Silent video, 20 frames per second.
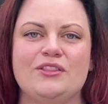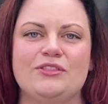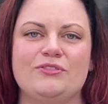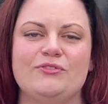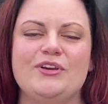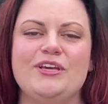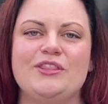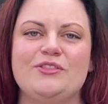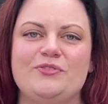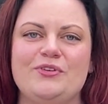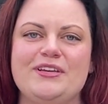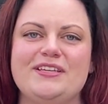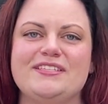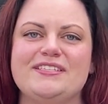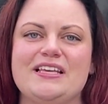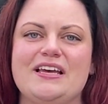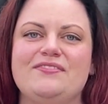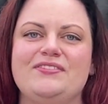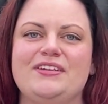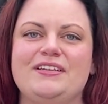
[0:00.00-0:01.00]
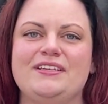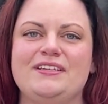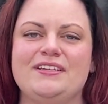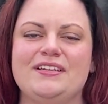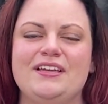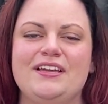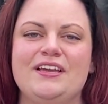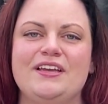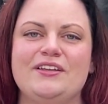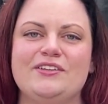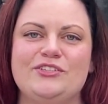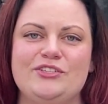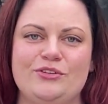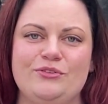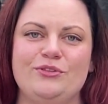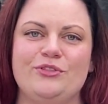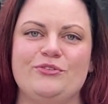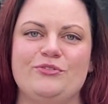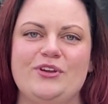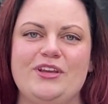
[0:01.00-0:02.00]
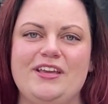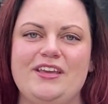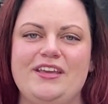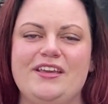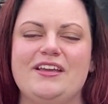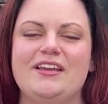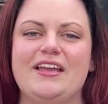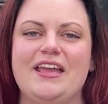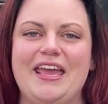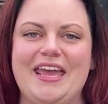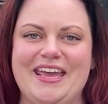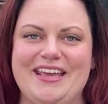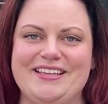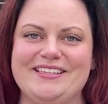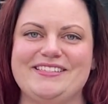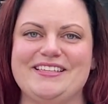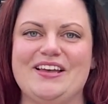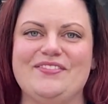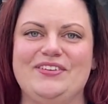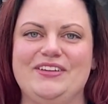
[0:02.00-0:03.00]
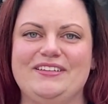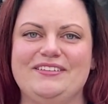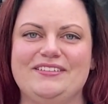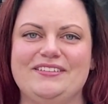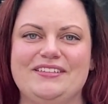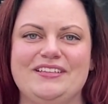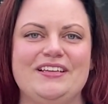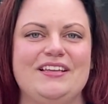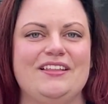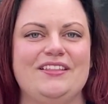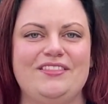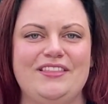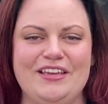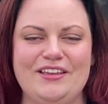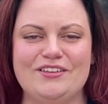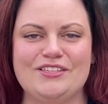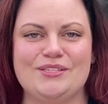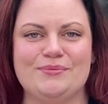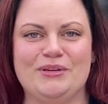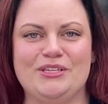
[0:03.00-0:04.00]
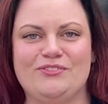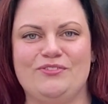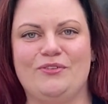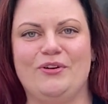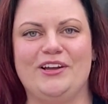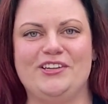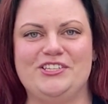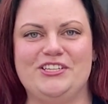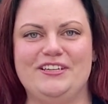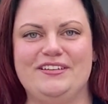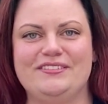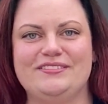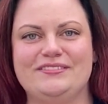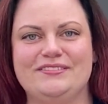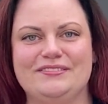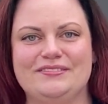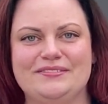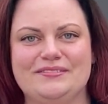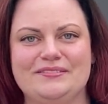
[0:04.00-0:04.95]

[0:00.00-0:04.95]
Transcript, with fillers: 337 2387. Thank you so much for watching.